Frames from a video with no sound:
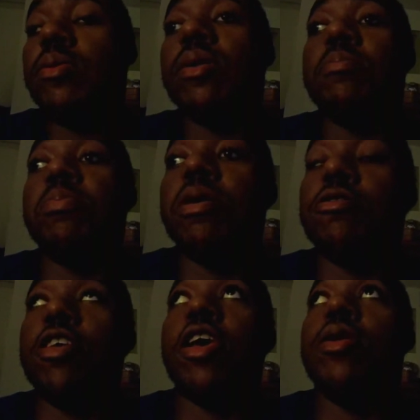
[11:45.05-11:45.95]
with
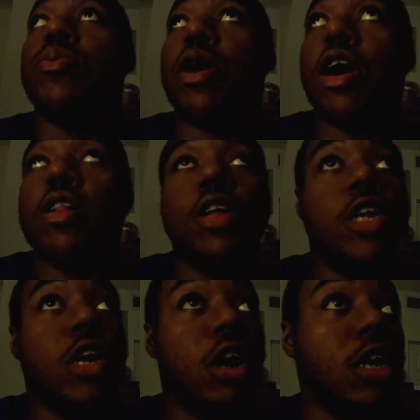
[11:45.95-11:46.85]
built-in
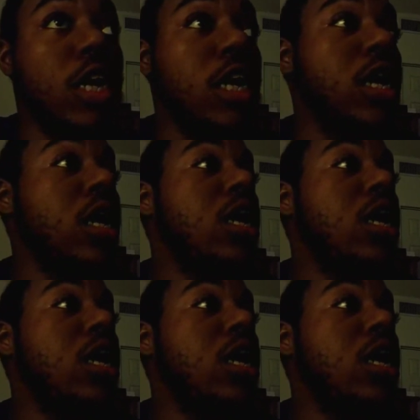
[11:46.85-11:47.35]
wireless charging.